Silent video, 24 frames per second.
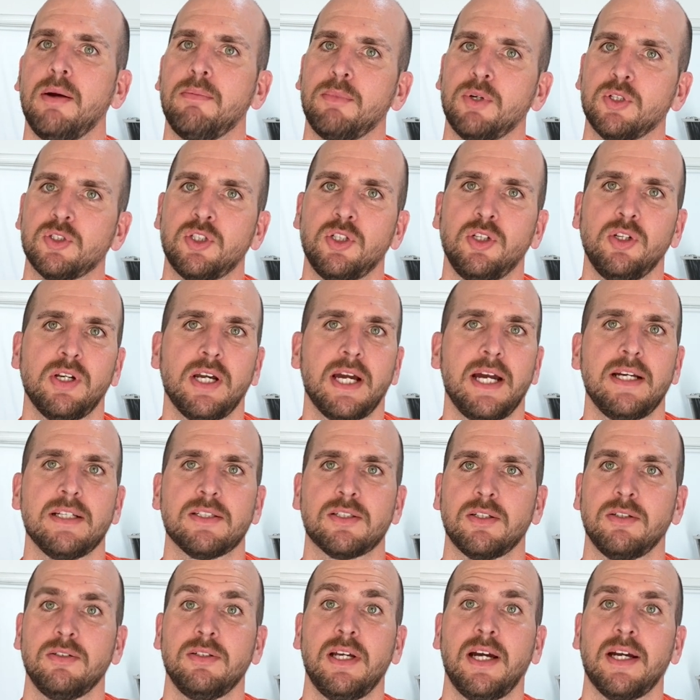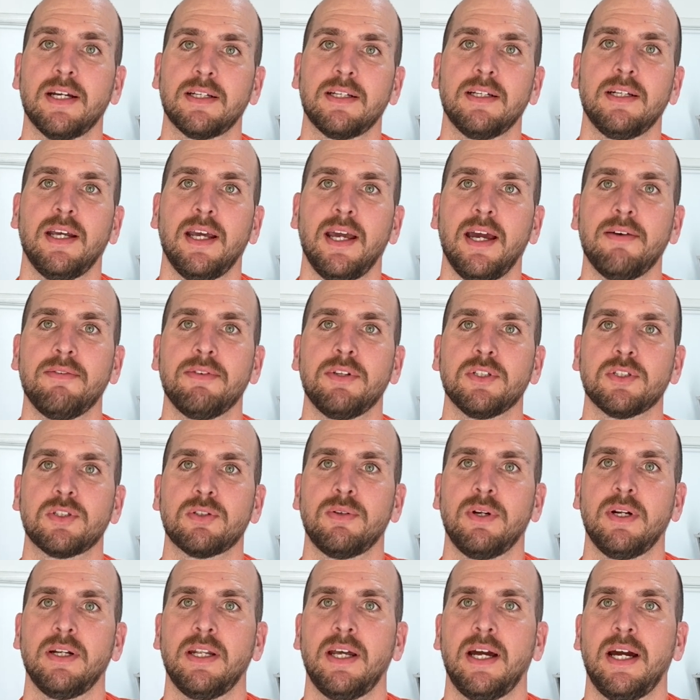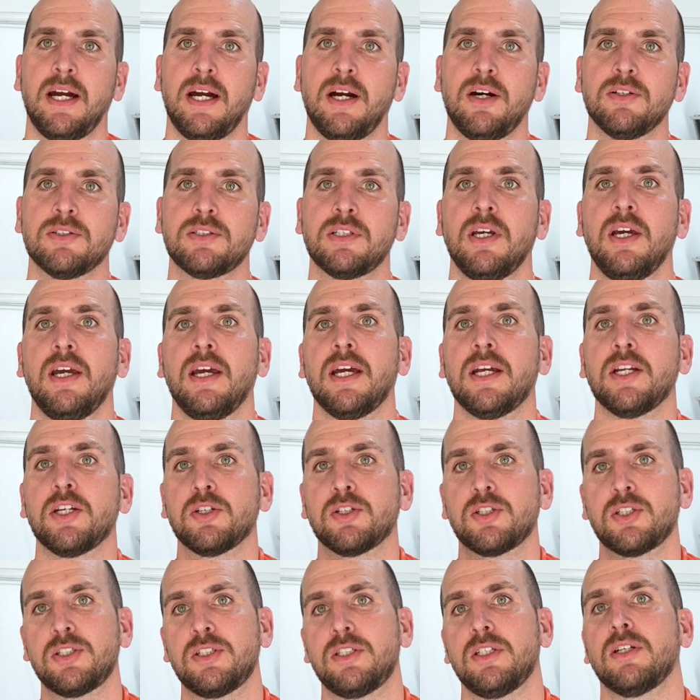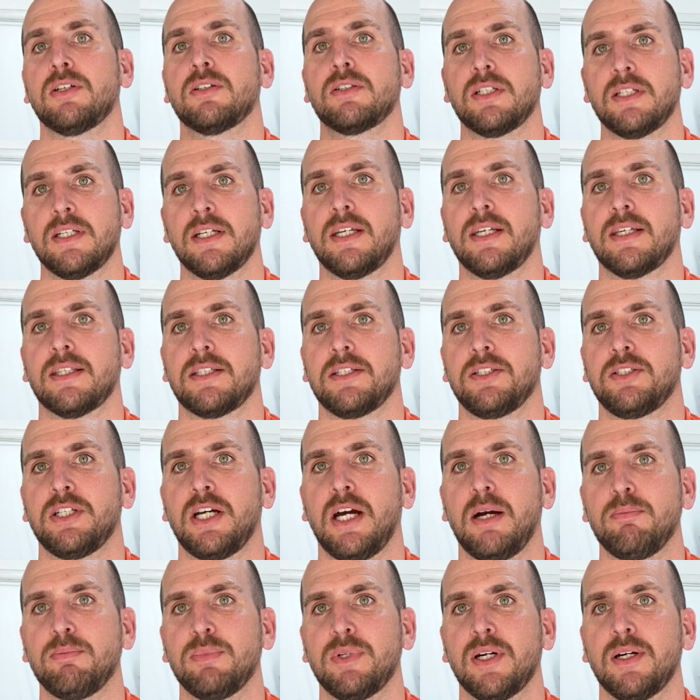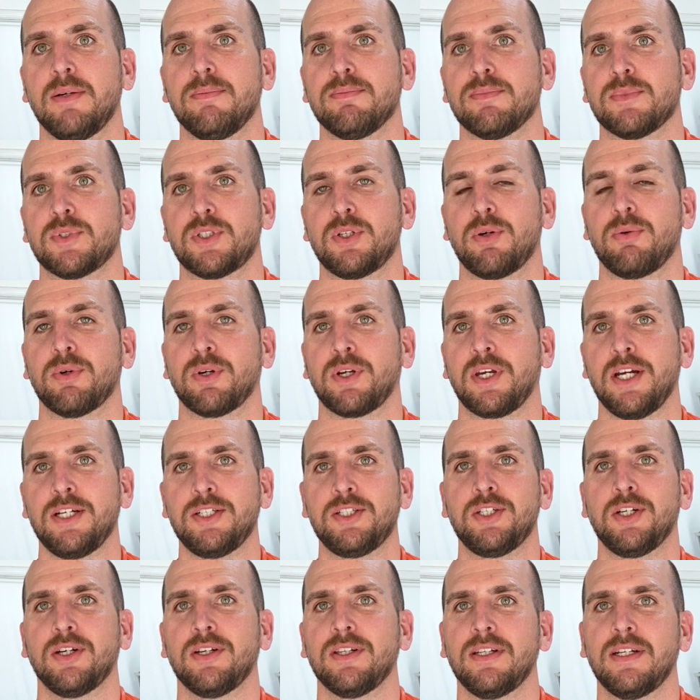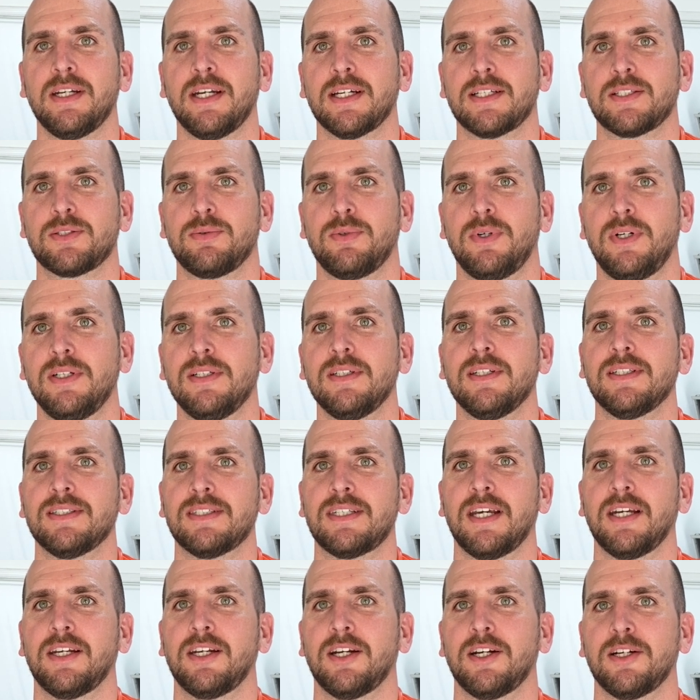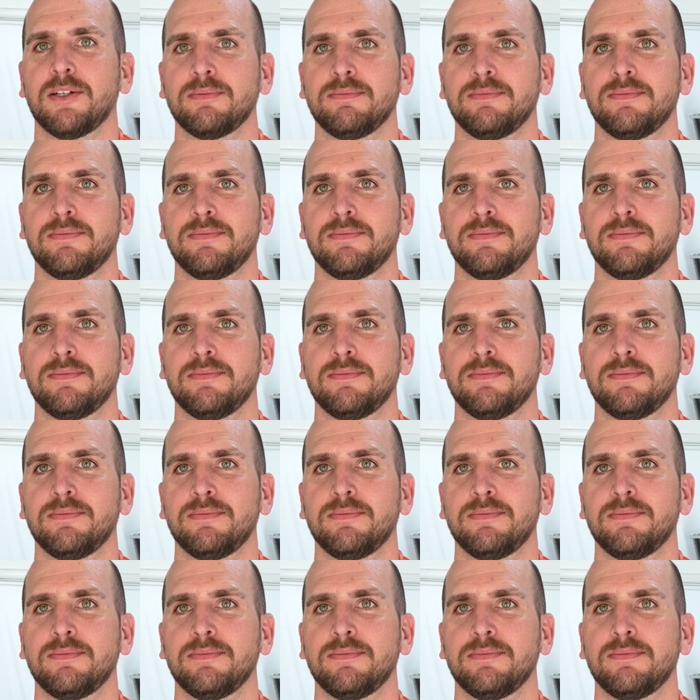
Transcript: most of you guys are not gonna have those around the house and you still need to get the job done. So we'll catch you on the next one and take care.